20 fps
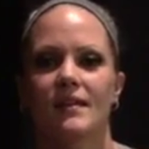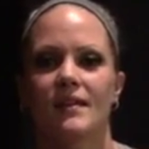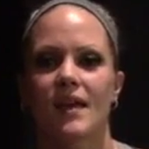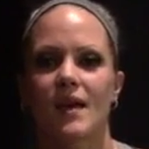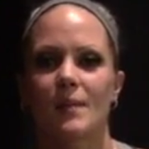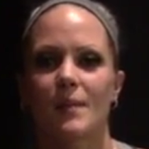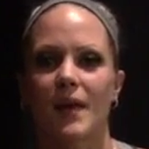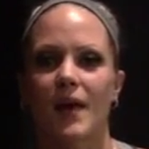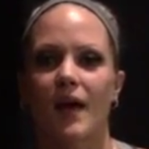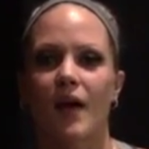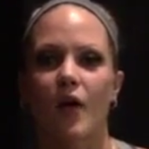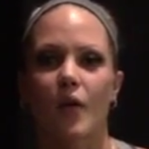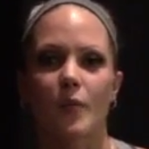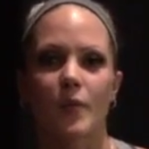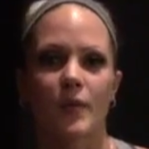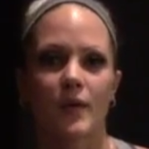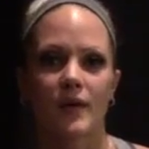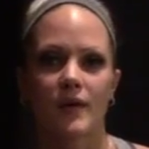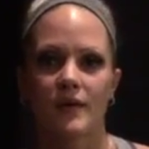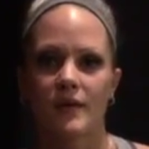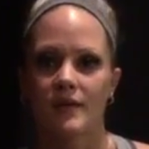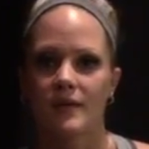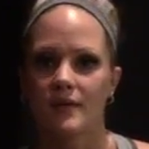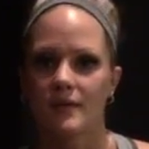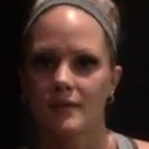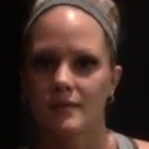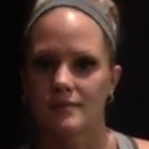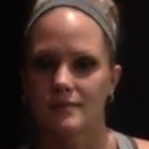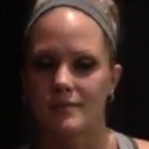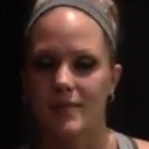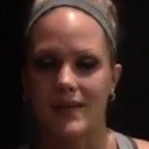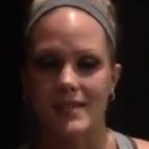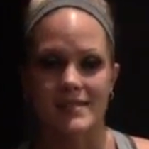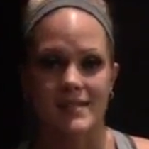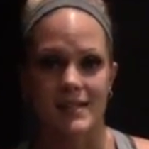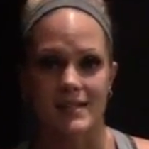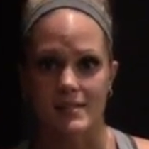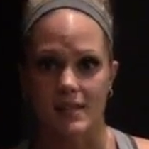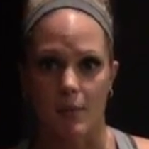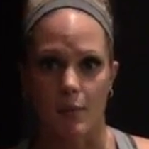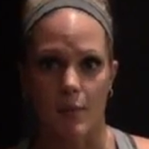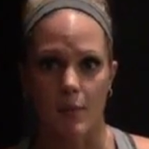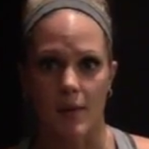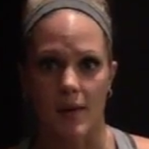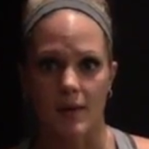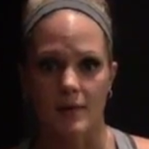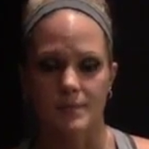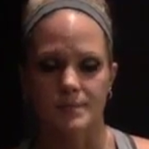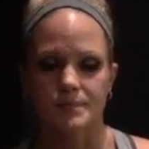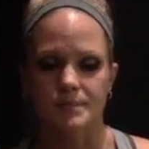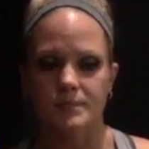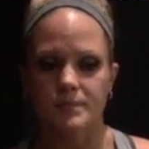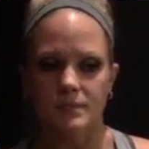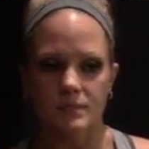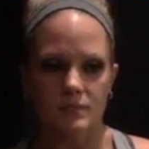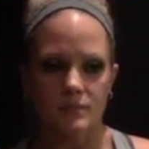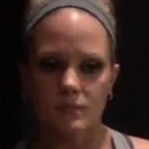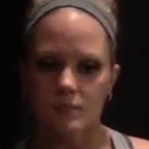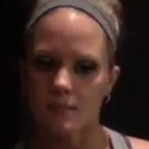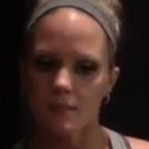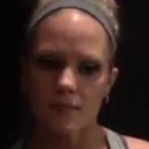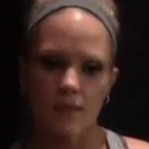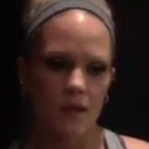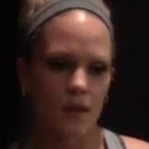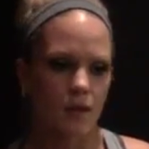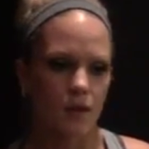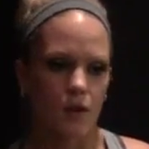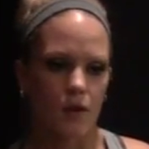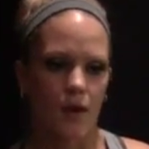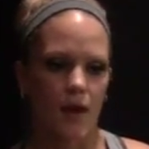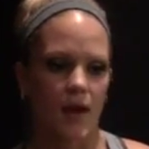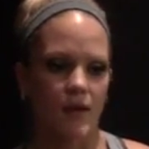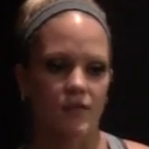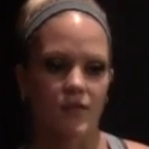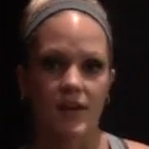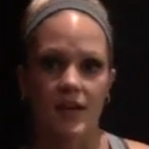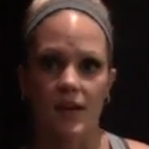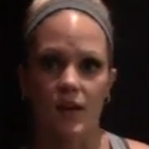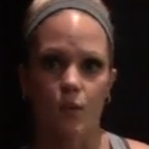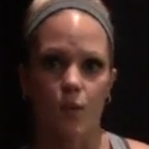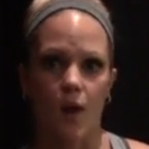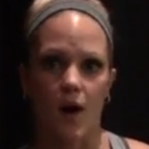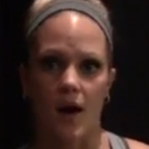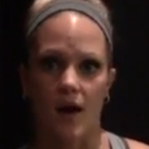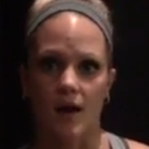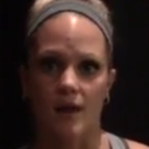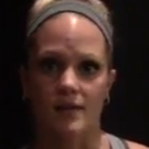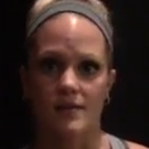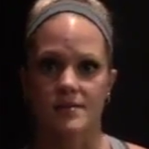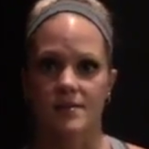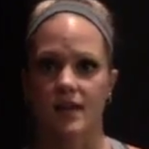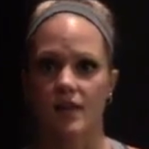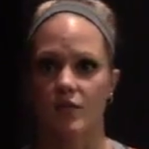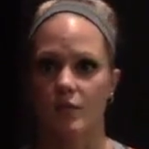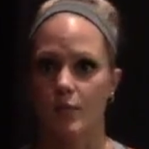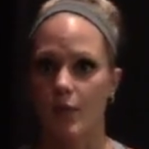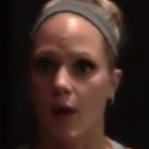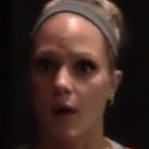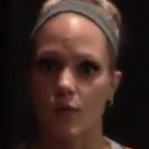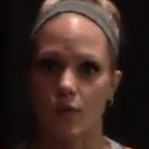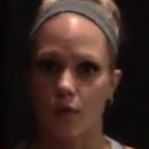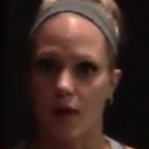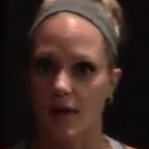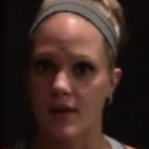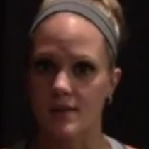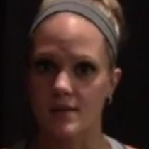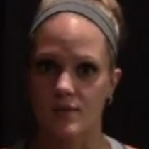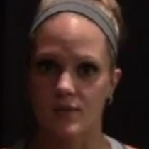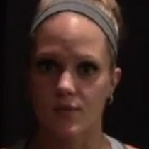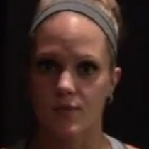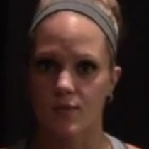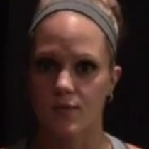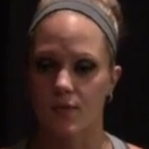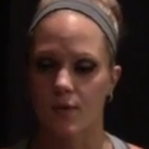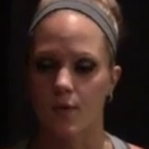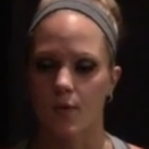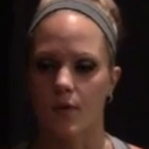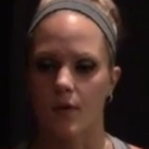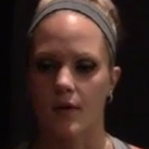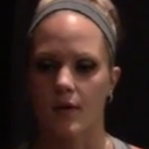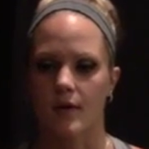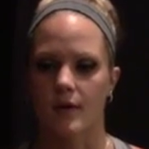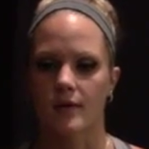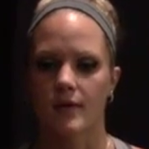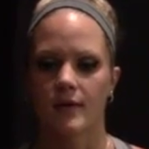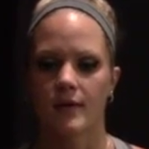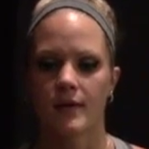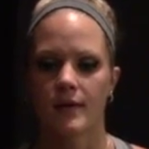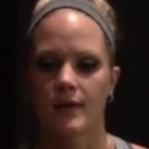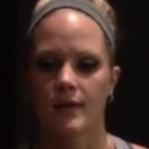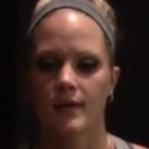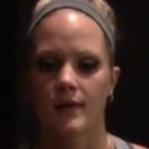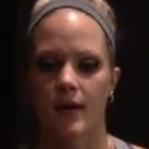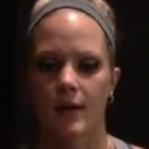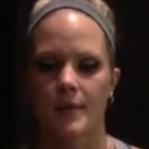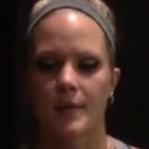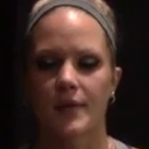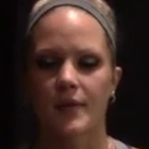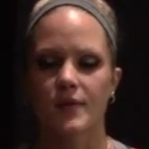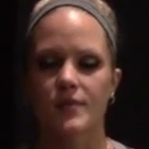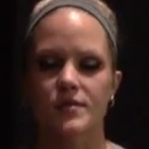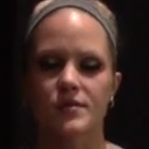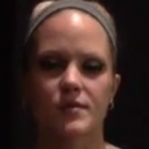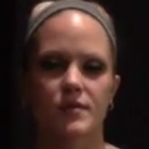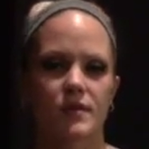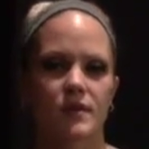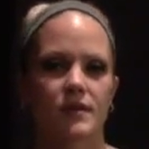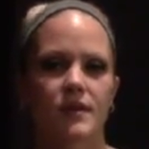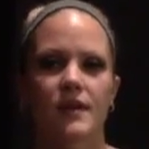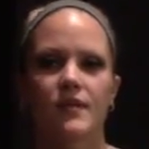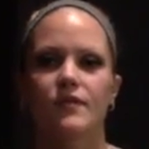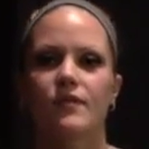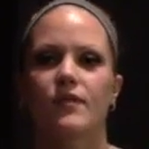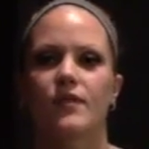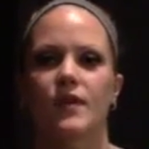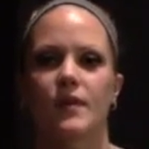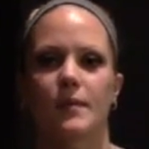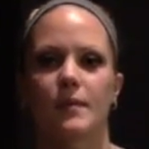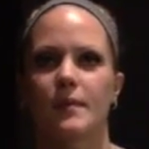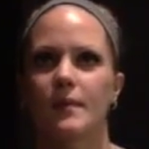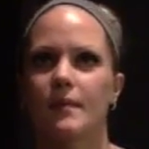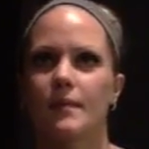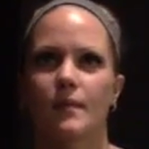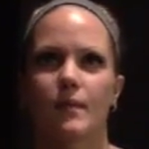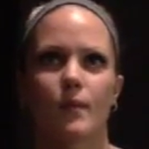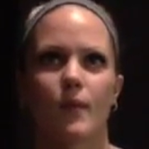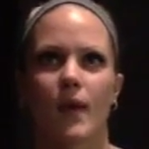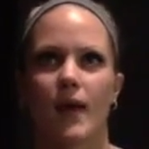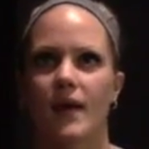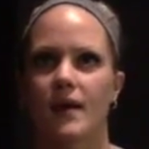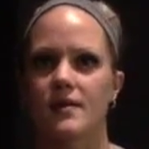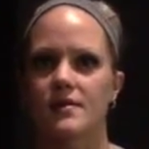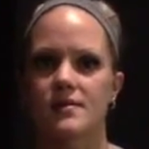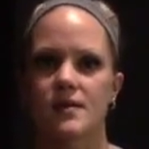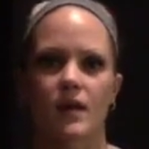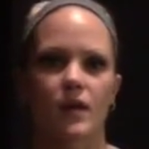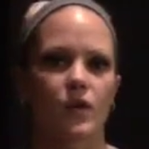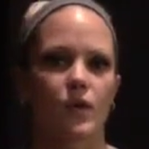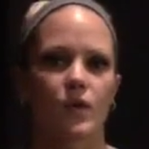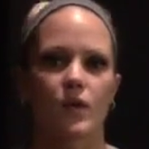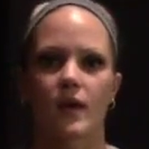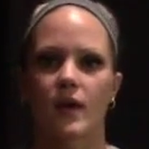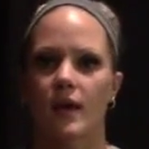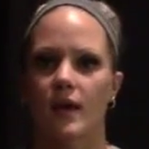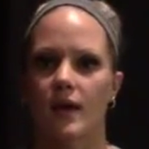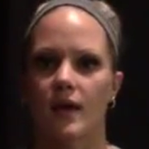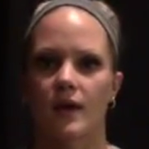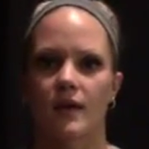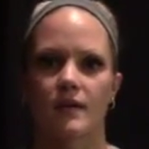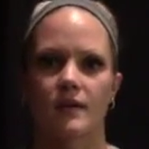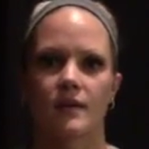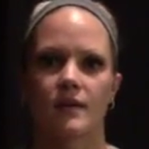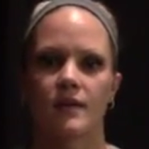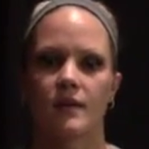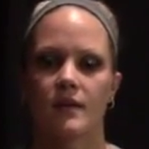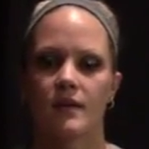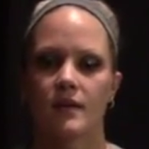may help mix things up a bit. You know, have quinoa instead of brown rice, or I mean, there's infinite ways that you can